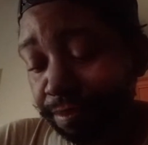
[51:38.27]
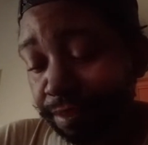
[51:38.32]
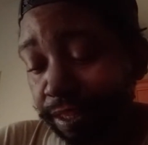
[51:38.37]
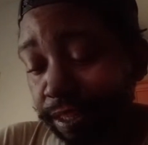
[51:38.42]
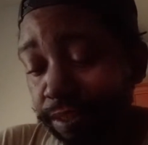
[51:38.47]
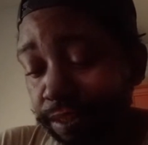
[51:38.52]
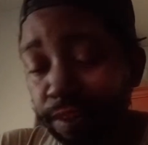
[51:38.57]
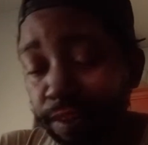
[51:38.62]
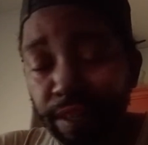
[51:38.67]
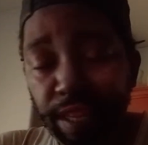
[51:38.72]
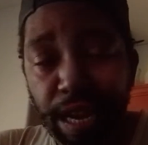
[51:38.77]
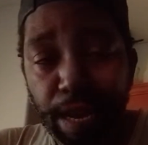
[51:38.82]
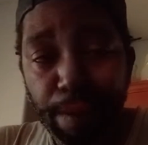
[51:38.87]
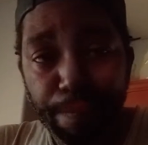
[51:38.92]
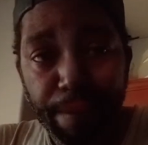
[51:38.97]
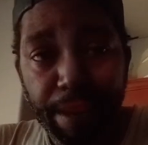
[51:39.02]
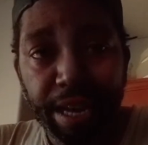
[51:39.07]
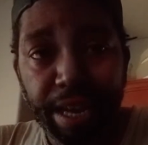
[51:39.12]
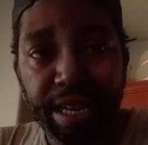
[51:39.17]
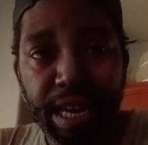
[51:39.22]
So they
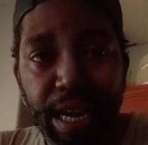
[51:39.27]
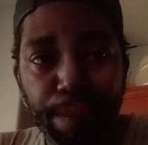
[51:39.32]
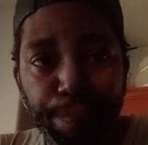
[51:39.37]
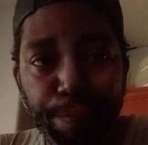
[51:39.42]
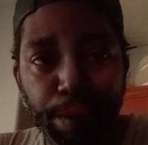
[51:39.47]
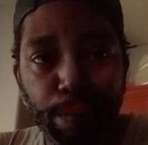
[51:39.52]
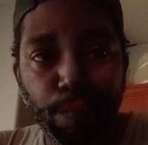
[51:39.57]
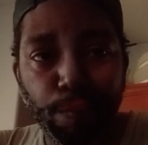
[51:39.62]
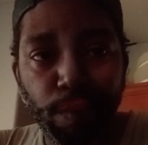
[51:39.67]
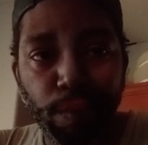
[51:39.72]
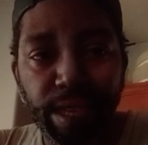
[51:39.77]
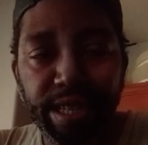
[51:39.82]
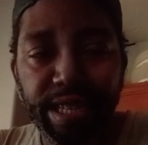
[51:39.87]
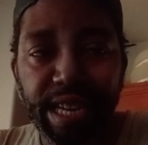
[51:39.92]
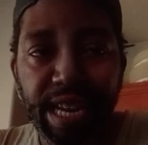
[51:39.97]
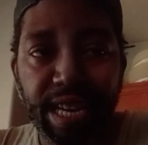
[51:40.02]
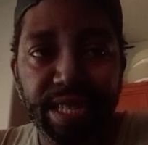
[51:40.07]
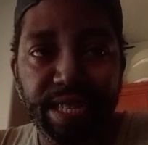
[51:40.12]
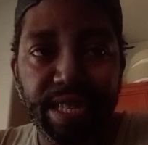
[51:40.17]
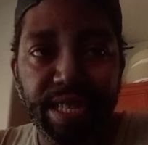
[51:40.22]
may not be
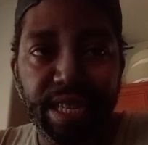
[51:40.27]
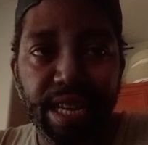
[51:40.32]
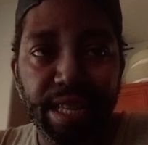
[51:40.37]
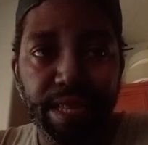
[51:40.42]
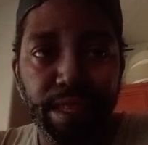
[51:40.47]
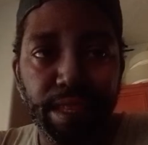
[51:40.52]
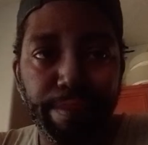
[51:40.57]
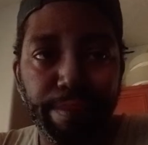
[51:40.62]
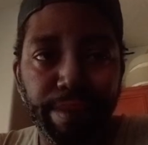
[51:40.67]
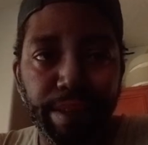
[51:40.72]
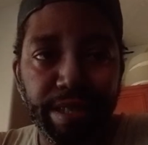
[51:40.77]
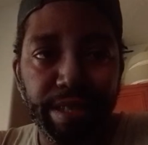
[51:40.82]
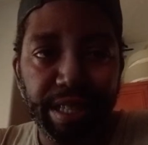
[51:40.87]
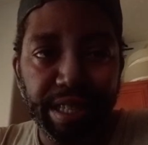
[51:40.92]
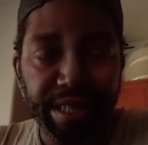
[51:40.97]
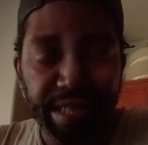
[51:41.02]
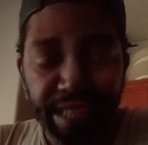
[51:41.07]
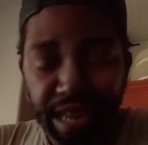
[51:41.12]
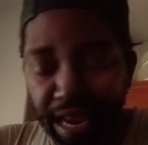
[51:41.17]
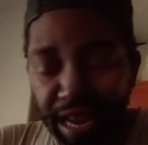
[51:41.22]
broadcasting at the
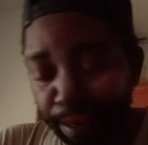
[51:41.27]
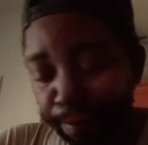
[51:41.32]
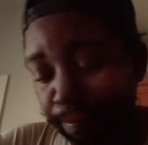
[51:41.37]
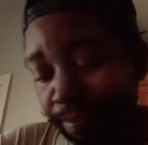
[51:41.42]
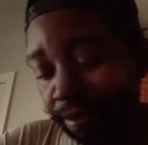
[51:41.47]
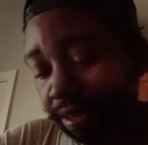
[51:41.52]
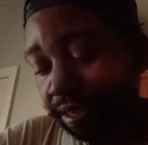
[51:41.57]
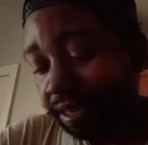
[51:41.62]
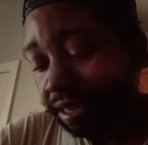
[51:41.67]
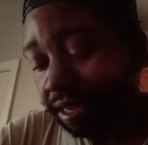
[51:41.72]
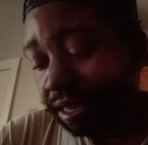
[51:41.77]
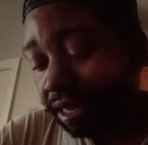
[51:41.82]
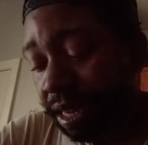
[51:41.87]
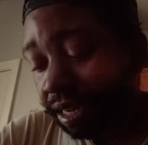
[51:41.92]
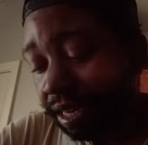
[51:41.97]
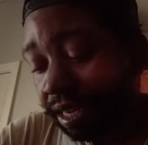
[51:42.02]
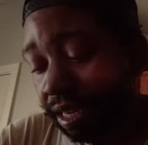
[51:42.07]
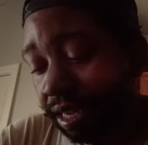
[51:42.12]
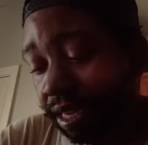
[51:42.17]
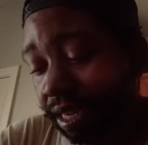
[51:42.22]
present time.
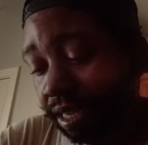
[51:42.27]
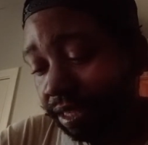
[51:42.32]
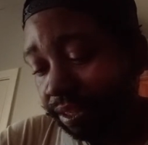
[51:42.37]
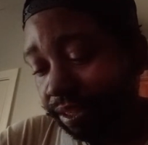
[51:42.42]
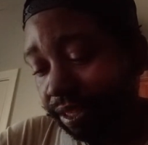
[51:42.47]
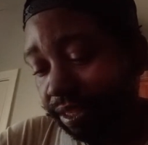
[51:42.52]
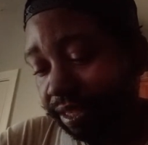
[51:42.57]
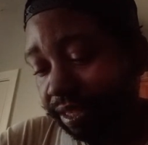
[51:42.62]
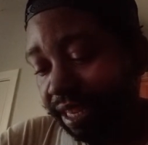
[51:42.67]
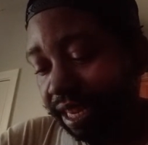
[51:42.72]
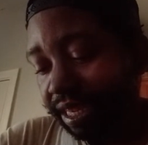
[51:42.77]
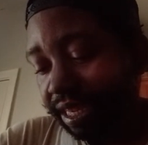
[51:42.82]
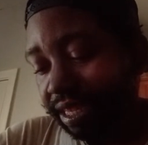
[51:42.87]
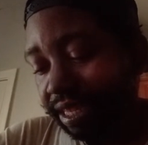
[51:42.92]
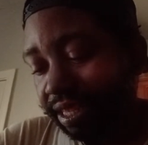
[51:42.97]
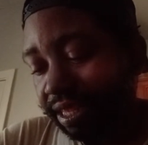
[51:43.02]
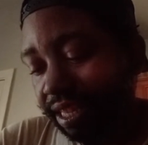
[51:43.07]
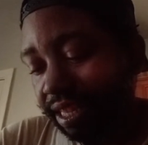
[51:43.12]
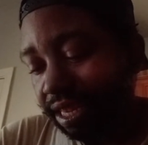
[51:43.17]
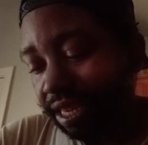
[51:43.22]
The
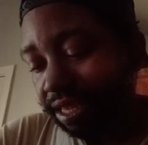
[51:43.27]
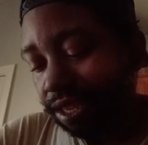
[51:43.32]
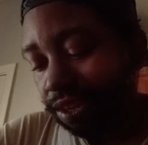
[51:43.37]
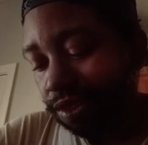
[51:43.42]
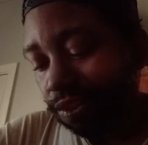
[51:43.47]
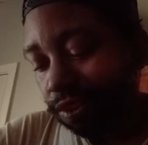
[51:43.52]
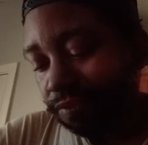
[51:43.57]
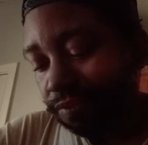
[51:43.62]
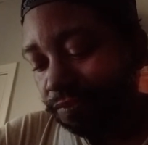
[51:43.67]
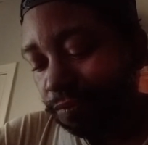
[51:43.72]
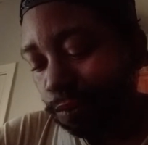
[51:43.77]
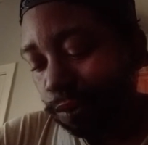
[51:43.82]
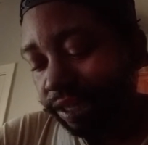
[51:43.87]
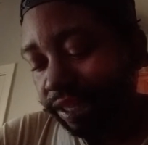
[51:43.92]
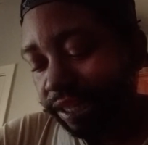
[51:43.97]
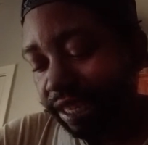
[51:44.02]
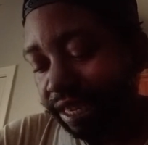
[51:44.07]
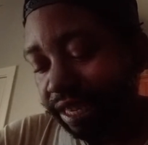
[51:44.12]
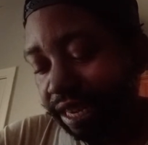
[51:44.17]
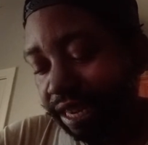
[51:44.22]
second station on
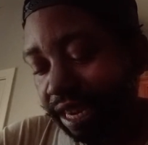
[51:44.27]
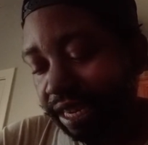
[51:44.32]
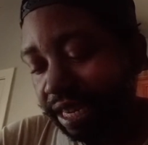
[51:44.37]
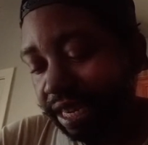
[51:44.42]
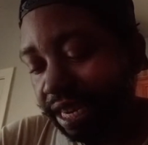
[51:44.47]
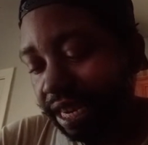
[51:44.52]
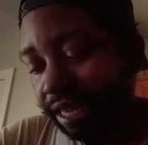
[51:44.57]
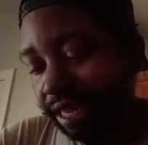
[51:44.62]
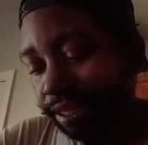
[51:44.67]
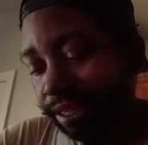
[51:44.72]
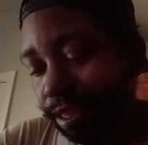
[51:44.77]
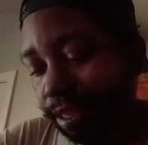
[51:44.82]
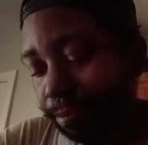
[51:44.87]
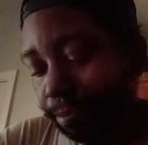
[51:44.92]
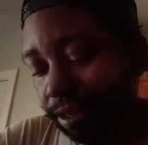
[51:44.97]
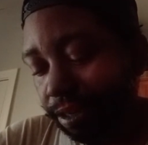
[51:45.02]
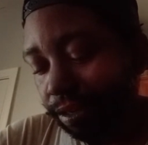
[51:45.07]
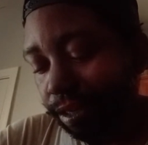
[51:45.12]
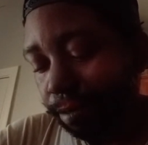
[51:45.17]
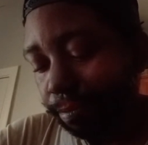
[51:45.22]
1490 is
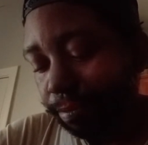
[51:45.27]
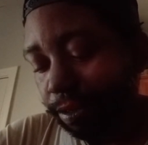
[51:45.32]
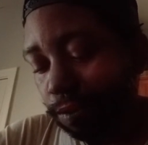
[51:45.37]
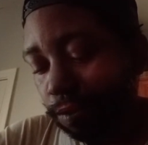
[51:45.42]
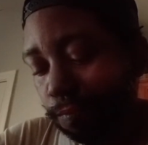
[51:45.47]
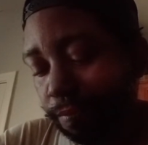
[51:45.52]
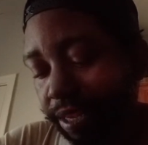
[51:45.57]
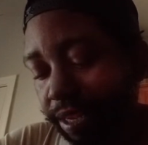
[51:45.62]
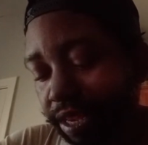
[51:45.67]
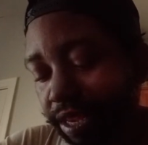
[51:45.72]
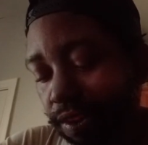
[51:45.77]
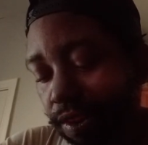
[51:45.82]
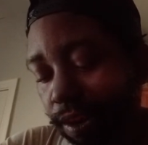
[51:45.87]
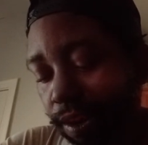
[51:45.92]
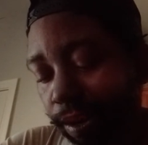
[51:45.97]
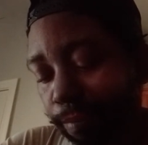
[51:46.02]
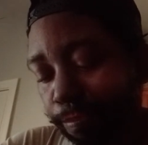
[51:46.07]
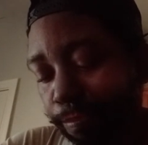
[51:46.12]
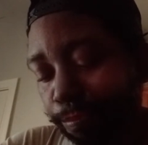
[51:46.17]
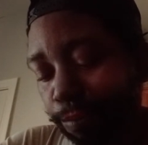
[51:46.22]

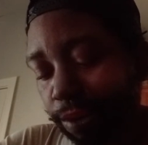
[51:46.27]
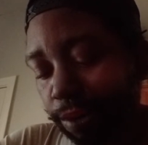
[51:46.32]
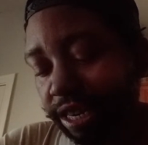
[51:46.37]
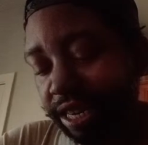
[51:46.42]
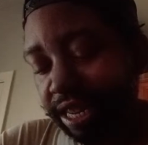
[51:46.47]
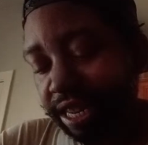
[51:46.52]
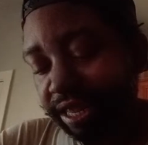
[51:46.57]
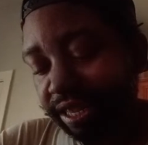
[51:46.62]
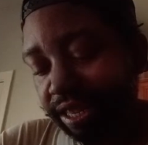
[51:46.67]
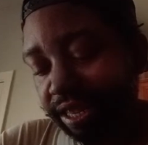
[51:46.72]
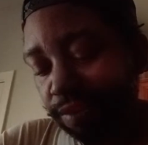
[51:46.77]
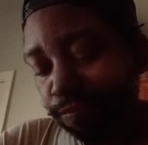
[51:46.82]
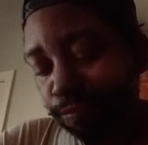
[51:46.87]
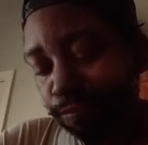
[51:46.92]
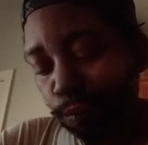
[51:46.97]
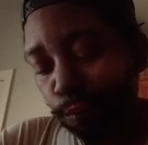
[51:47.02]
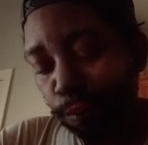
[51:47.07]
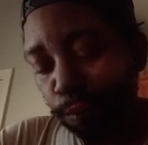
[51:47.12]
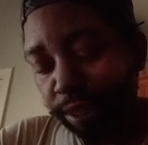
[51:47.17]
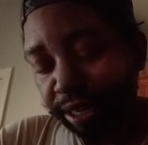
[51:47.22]
WWPR, Bradenton,
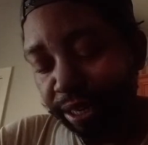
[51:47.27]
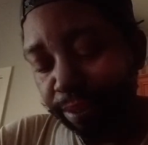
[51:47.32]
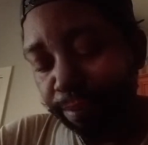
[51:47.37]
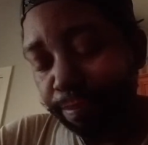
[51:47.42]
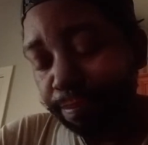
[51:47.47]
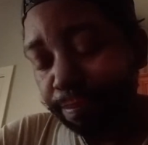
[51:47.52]
Florida.